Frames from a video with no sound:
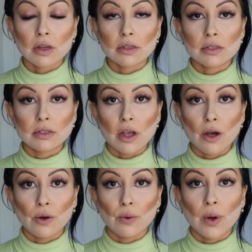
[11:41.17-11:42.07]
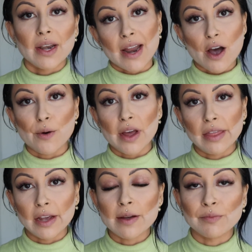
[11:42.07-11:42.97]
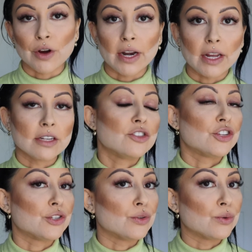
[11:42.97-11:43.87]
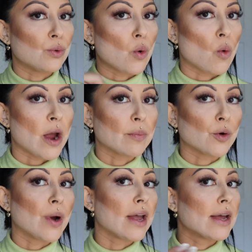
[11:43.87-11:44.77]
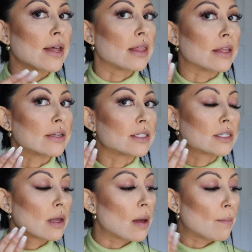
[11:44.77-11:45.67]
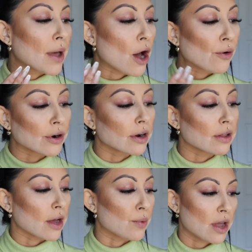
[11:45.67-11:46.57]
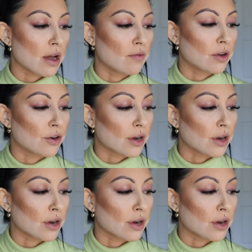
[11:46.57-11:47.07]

So now I think I'm ready to wipe away this powder that we have under